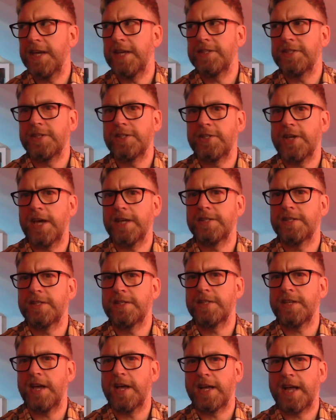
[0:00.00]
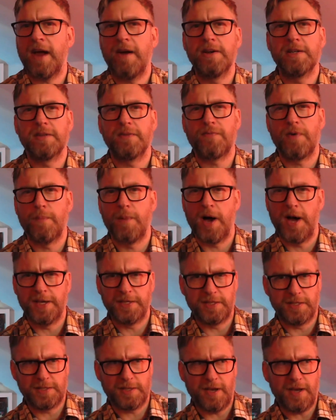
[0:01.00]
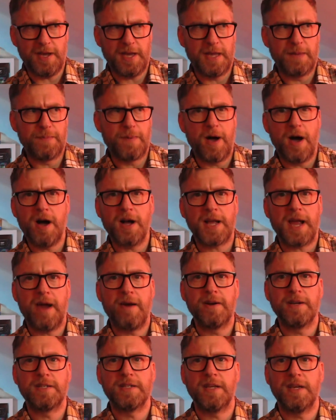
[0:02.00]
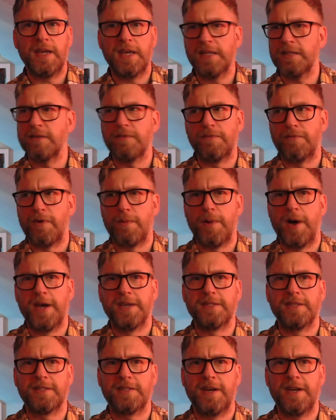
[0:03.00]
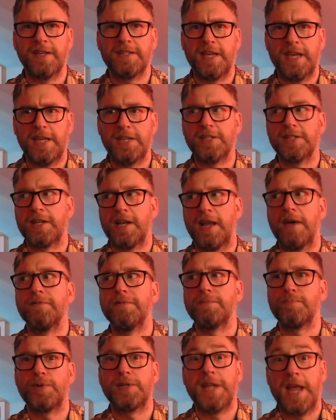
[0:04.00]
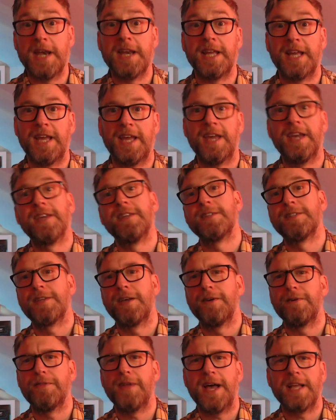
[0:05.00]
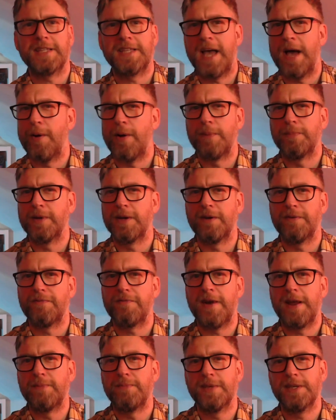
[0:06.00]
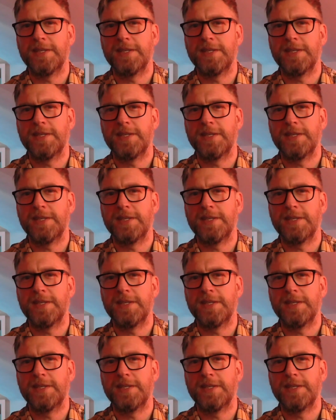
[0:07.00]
suggests a character from high society, but our character isn't from high society. He just loves pretending he is, so that's how I'm going to frame this